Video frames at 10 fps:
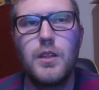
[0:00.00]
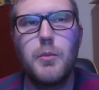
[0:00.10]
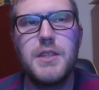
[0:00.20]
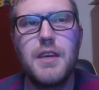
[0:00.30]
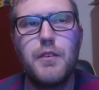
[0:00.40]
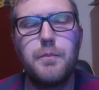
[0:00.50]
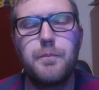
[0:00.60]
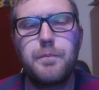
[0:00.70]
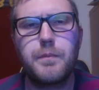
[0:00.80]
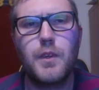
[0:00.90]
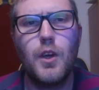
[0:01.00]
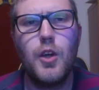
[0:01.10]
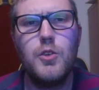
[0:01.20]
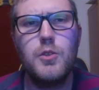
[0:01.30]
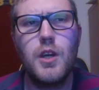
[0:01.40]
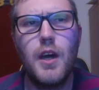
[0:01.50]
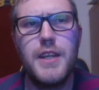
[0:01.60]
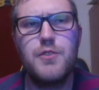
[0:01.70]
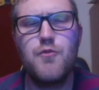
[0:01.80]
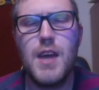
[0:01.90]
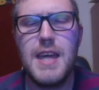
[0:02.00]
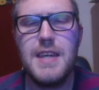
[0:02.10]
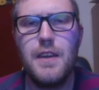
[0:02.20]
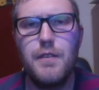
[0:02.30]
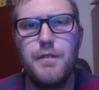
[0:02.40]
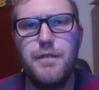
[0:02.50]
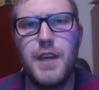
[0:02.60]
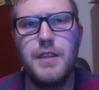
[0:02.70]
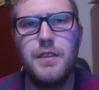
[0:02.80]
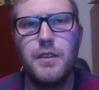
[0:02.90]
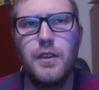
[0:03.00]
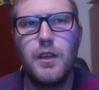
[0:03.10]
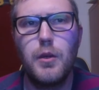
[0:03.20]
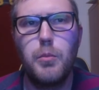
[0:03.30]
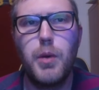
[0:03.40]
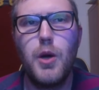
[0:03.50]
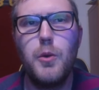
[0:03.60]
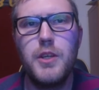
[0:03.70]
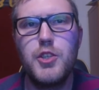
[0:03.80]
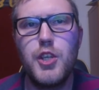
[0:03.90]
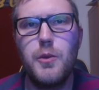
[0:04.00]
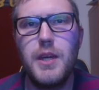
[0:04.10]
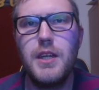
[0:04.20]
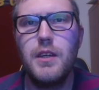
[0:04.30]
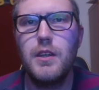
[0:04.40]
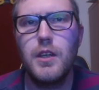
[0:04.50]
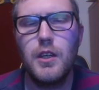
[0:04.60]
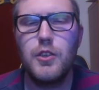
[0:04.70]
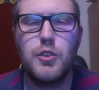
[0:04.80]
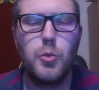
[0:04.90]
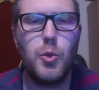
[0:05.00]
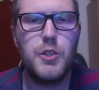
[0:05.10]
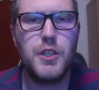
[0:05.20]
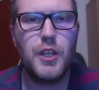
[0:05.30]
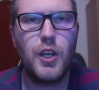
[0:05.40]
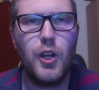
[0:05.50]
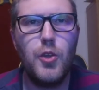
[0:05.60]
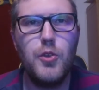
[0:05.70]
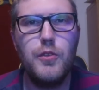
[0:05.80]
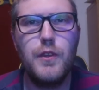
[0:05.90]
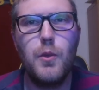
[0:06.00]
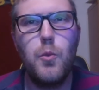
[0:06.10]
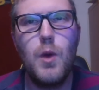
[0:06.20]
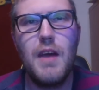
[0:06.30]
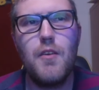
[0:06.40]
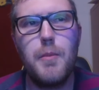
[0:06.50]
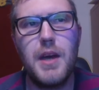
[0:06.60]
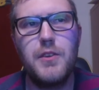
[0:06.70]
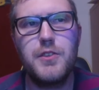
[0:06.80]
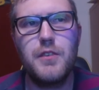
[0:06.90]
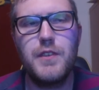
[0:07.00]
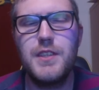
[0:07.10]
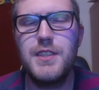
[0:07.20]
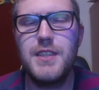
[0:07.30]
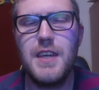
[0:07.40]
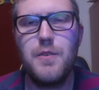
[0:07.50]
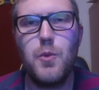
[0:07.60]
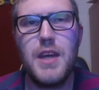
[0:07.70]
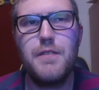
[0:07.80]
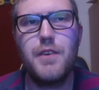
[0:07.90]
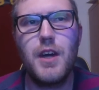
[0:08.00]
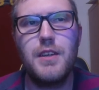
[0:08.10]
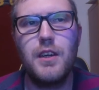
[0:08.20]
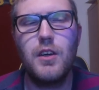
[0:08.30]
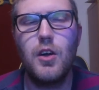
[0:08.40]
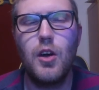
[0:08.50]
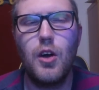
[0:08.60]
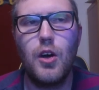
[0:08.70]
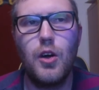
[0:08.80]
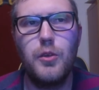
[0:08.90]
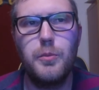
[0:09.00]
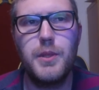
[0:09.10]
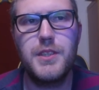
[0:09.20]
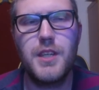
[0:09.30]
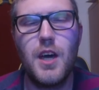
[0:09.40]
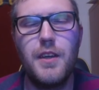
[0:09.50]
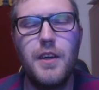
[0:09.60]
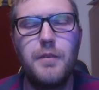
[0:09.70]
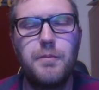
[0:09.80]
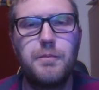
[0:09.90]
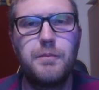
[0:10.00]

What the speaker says: Number 7. Who guides Rey, Finn, Poe and Chewie towards a clue for the whereabouts of the Sith Wayfinder on Pasaana?